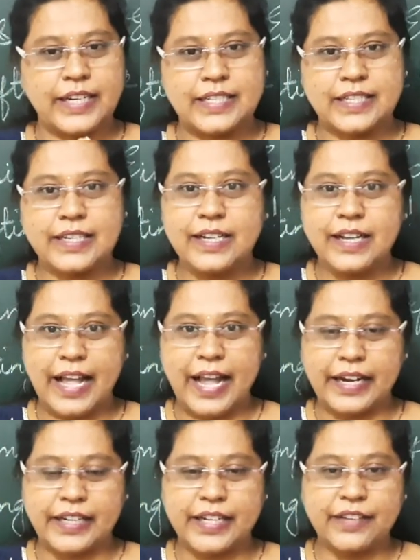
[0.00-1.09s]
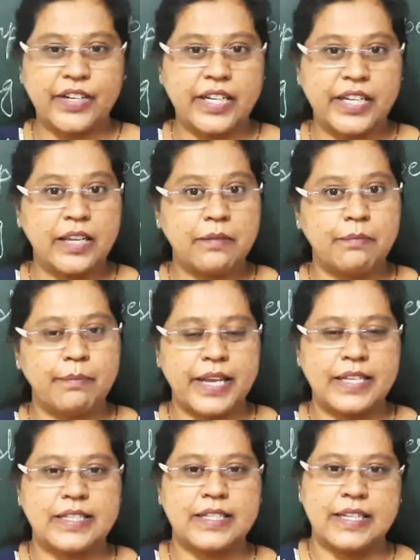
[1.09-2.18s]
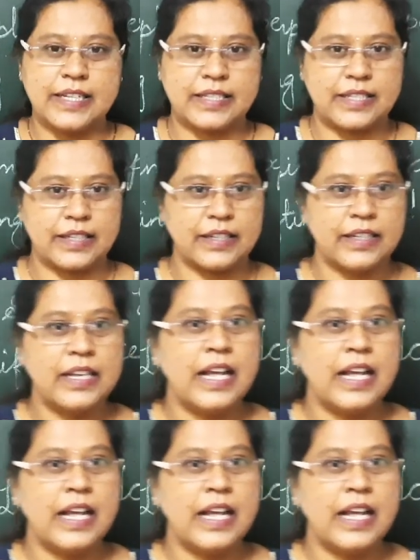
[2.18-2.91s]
It's a activity based lesson,